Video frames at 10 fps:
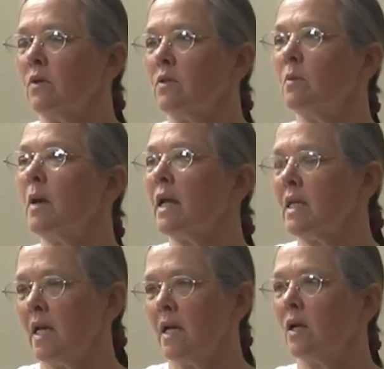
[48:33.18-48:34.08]
to
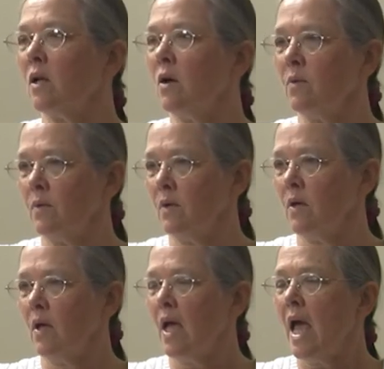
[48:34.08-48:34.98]
meditate alone.
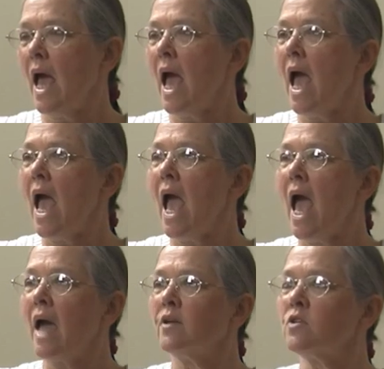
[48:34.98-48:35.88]

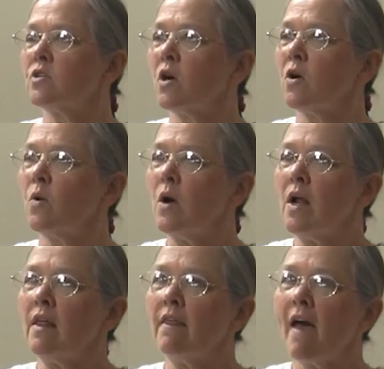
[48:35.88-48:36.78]
And so
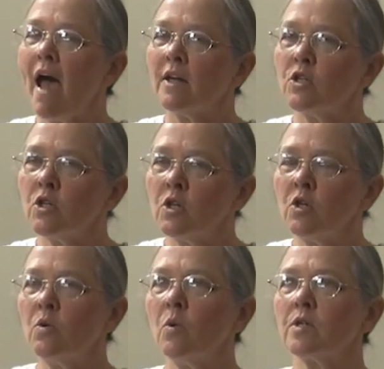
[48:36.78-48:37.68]
that
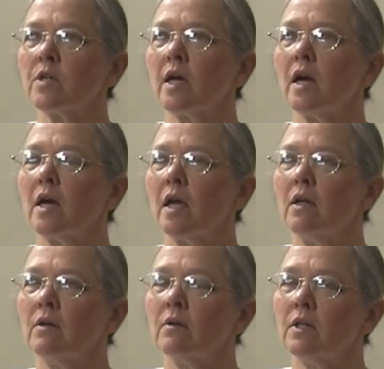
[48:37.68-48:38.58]
too was like
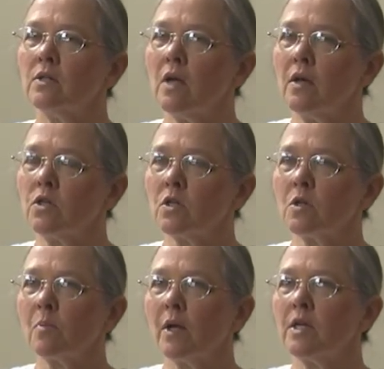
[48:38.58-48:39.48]
it's just
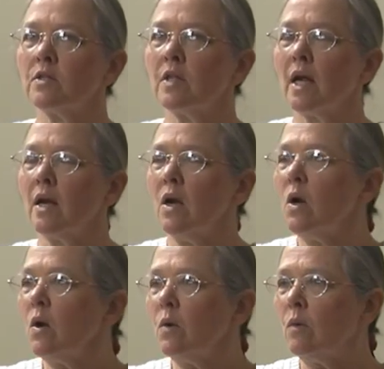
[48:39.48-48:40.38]
a place
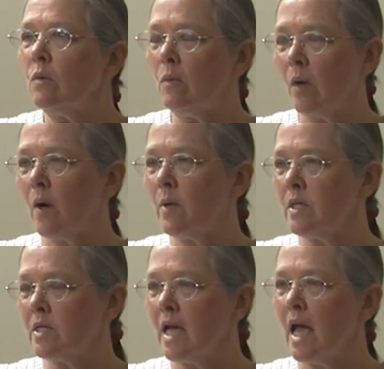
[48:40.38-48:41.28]
where we
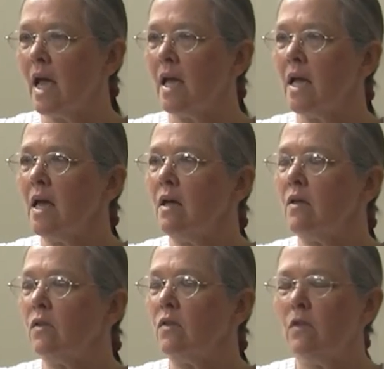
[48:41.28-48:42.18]
say
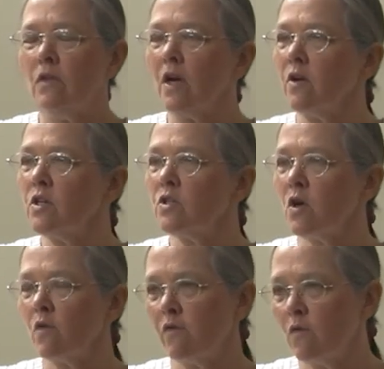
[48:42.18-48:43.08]
there is
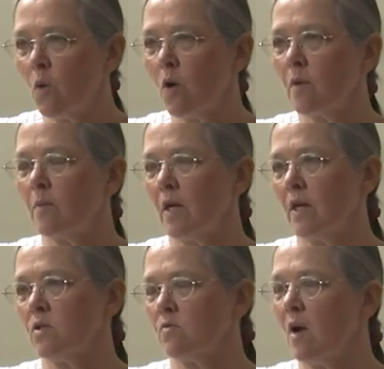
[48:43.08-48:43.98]
no form that
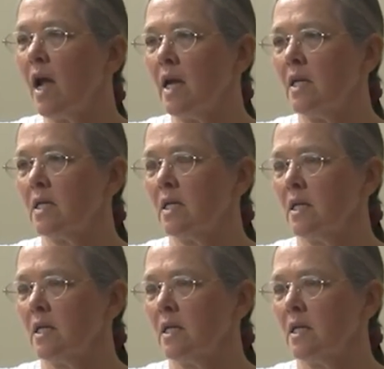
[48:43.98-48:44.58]
is right,